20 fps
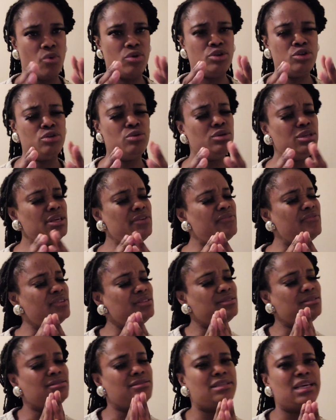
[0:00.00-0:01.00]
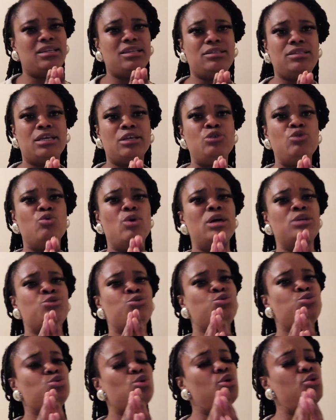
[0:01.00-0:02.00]
you even said it and you are
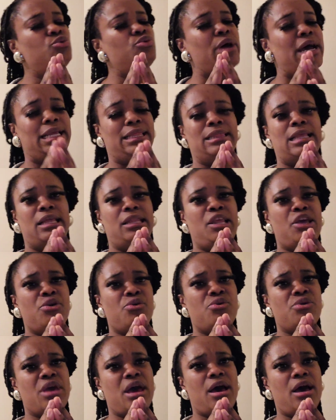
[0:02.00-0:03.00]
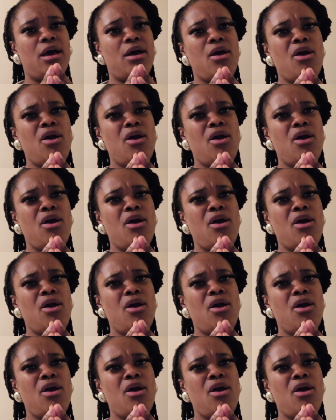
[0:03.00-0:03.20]
so right, Nanequia.